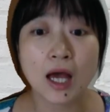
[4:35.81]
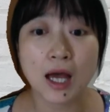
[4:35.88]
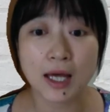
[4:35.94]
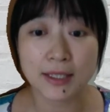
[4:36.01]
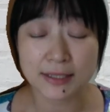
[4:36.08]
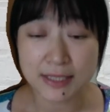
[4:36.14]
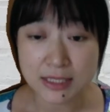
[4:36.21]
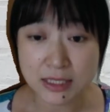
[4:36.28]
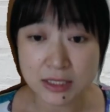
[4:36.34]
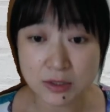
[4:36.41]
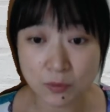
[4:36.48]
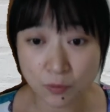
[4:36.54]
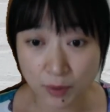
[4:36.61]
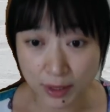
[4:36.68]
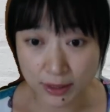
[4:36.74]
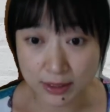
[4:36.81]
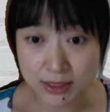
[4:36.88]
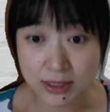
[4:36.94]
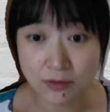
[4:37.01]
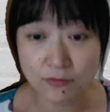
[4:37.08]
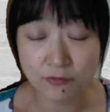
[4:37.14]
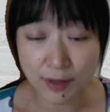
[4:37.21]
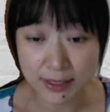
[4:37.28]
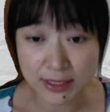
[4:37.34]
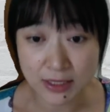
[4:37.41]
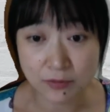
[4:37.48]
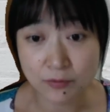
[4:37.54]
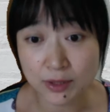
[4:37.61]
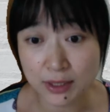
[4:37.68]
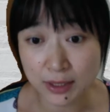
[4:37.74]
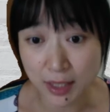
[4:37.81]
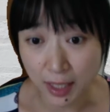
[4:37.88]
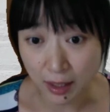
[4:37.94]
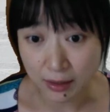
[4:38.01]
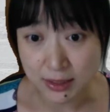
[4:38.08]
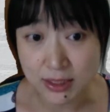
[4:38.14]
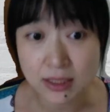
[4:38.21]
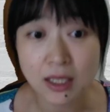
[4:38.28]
This is the finding we got,